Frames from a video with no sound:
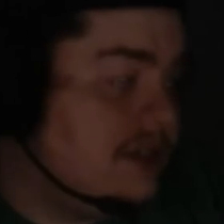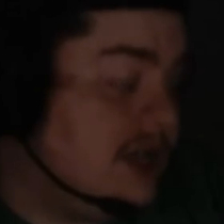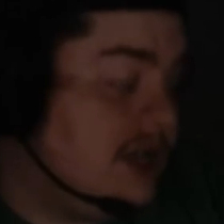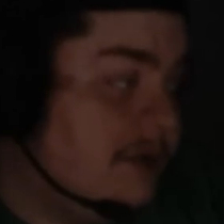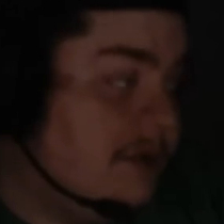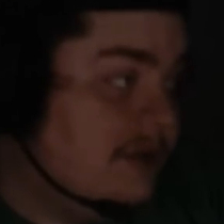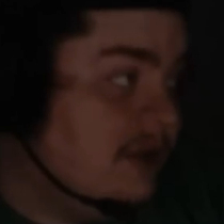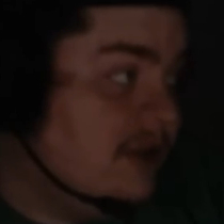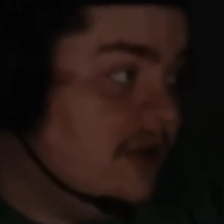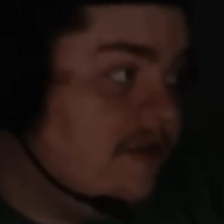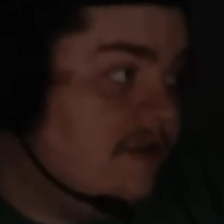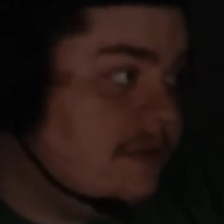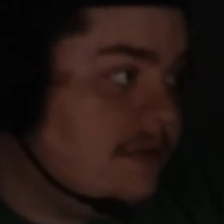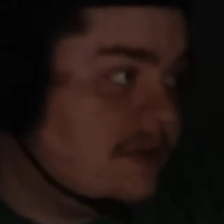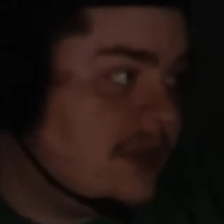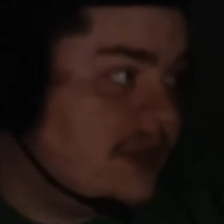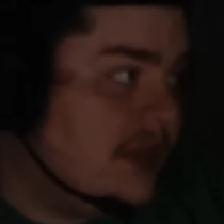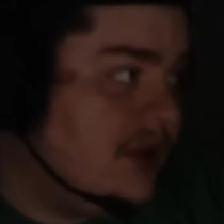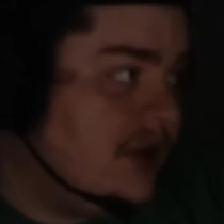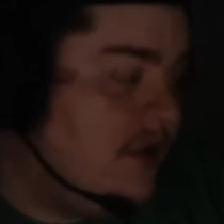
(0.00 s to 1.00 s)
Because I would love
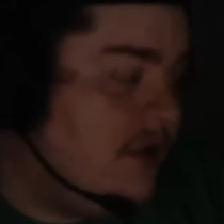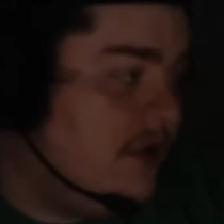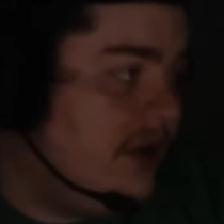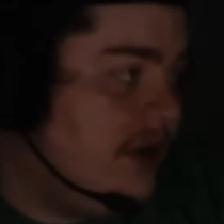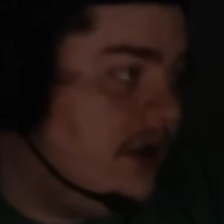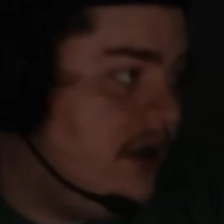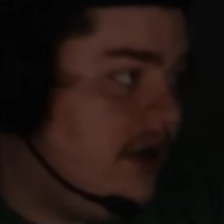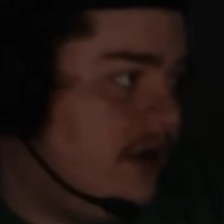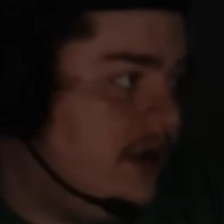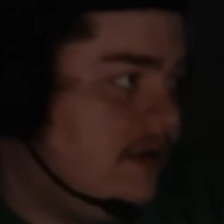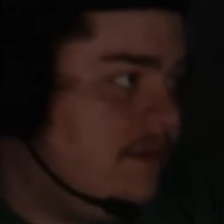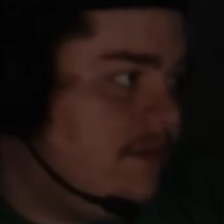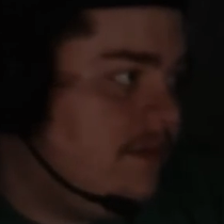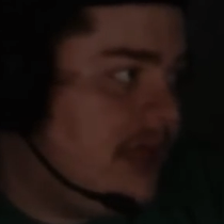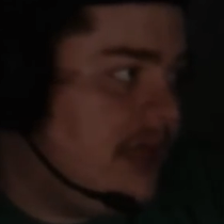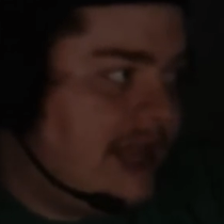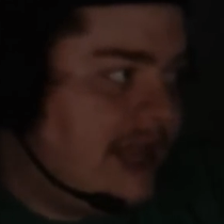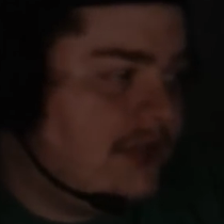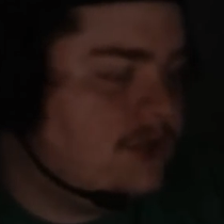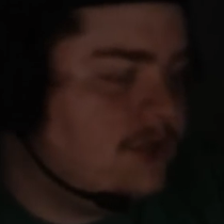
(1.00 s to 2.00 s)
potato
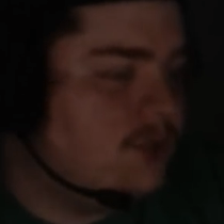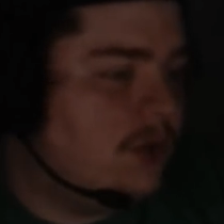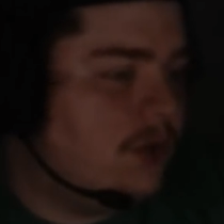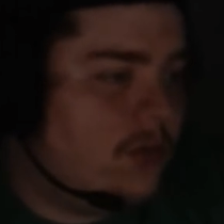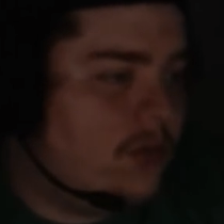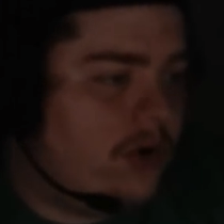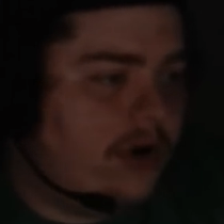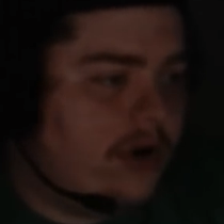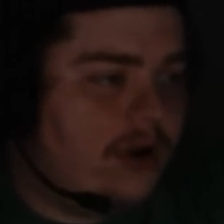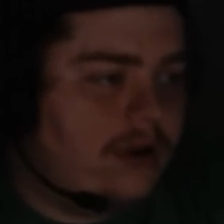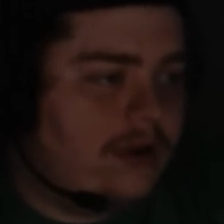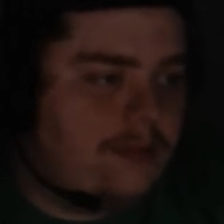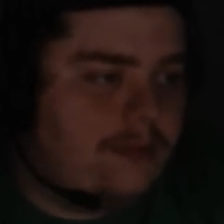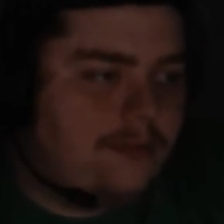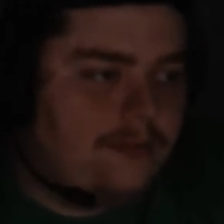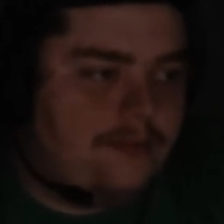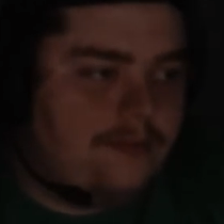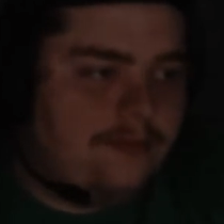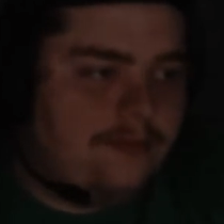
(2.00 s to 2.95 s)
one morning.